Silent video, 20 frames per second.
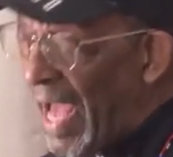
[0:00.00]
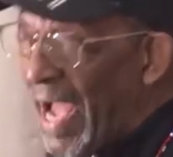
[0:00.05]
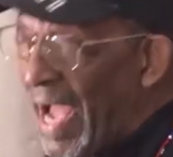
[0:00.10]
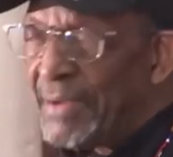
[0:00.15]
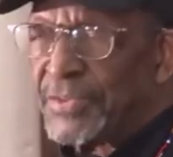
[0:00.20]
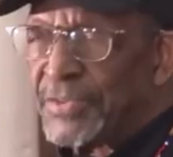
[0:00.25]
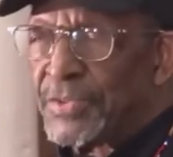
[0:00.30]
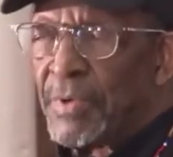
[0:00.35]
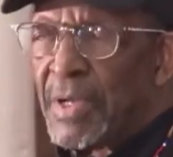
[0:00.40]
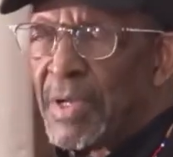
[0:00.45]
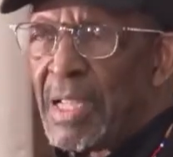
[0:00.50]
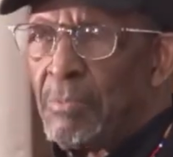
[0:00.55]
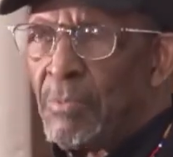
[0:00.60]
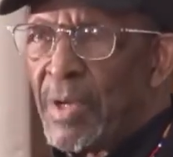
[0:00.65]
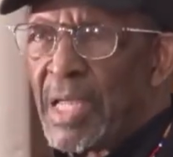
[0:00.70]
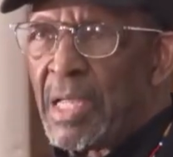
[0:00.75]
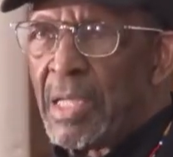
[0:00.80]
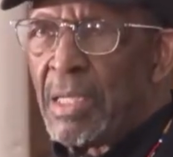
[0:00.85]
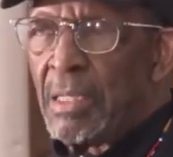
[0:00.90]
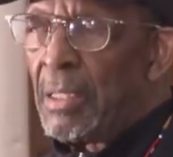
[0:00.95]
live
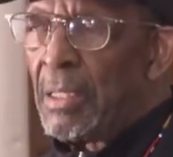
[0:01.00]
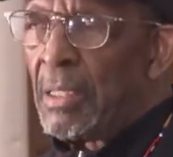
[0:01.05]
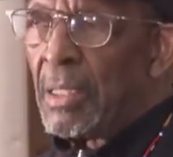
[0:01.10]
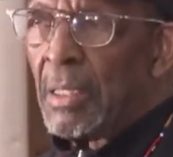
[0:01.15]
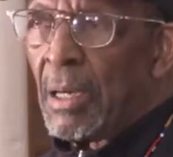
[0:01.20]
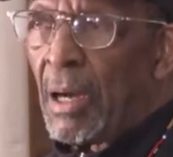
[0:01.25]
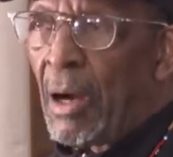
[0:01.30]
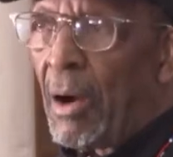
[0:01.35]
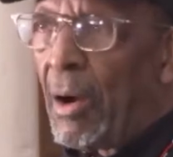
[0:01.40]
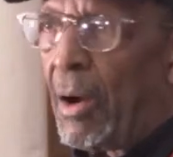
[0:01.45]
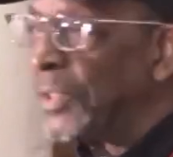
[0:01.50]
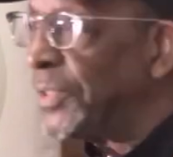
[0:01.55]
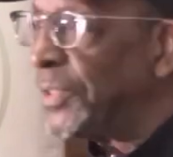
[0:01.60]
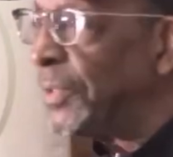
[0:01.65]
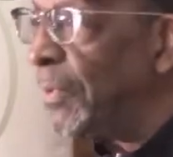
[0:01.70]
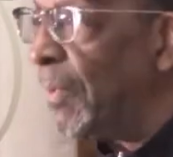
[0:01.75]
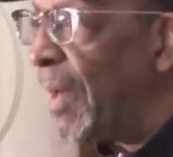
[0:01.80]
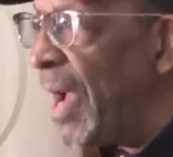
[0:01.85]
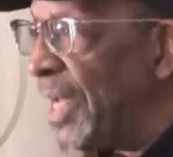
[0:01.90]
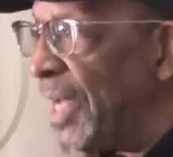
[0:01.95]
stream, we are
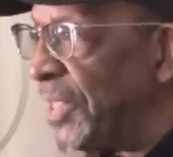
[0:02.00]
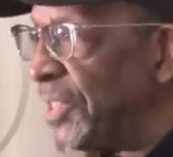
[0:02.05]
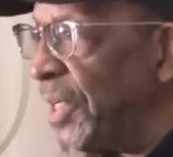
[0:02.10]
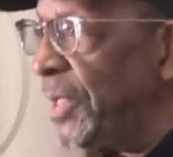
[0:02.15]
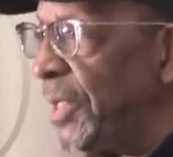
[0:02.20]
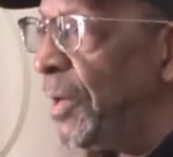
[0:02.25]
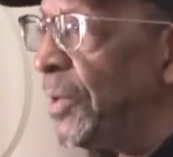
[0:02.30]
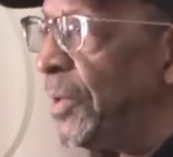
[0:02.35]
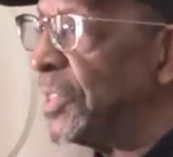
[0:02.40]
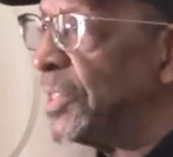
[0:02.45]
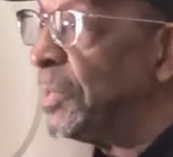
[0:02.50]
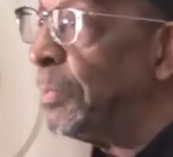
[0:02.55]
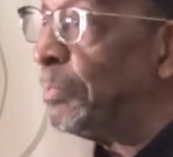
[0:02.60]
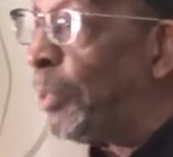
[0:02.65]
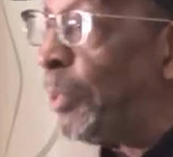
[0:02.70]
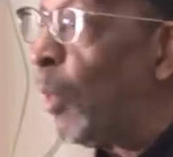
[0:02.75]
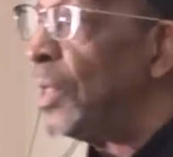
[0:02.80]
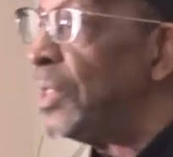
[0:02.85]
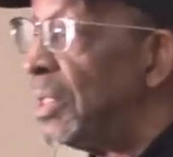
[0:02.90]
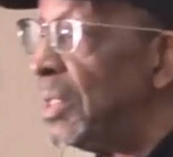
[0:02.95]
also asking you to
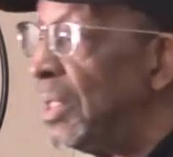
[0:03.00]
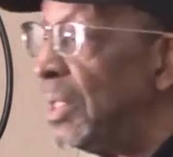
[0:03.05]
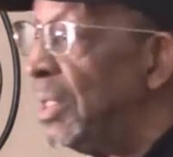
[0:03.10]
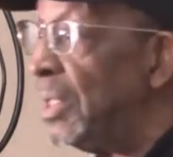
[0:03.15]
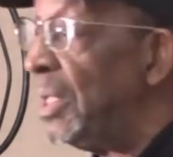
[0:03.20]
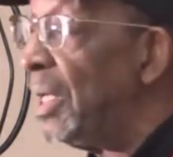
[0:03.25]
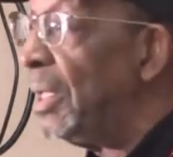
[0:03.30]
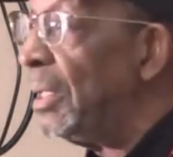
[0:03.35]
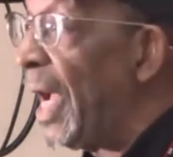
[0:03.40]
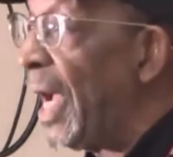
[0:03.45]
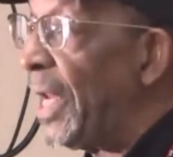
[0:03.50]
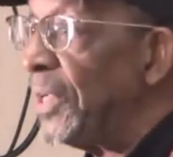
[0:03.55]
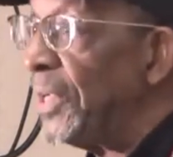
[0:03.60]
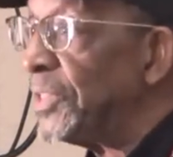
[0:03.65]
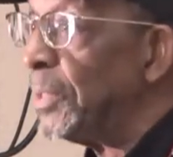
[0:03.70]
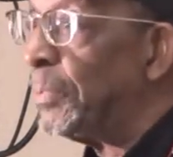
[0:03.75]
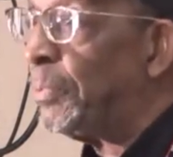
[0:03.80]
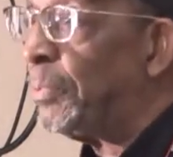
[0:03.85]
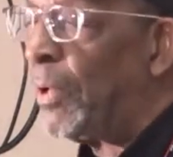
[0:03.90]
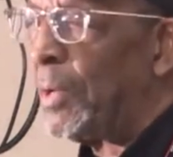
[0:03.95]
support the
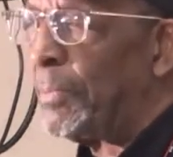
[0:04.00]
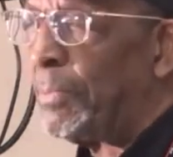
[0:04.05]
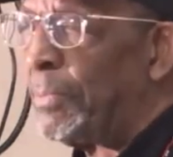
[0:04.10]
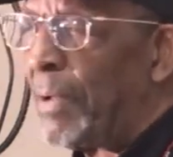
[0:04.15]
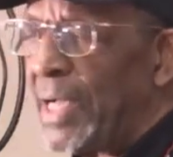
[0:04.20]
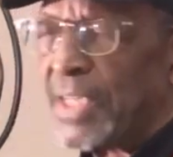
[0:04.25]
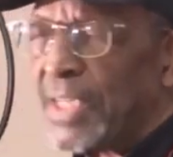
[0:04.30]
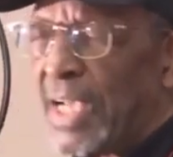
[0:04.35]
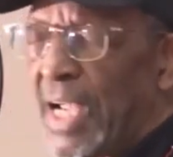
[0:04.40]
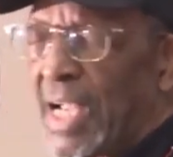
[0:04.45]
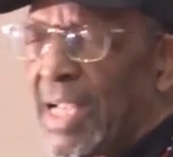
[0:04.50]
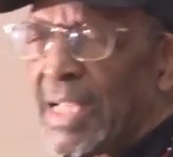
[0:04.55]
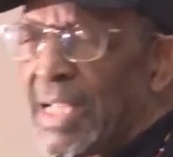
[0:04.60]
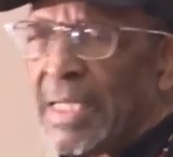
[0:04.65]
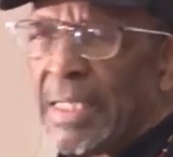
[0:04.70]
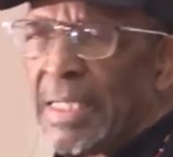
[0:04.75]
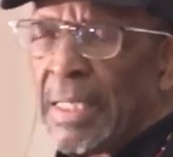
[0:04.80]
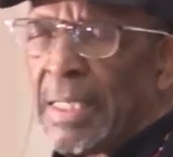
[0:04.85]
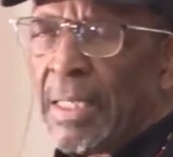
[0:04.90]
Haiti Support Project,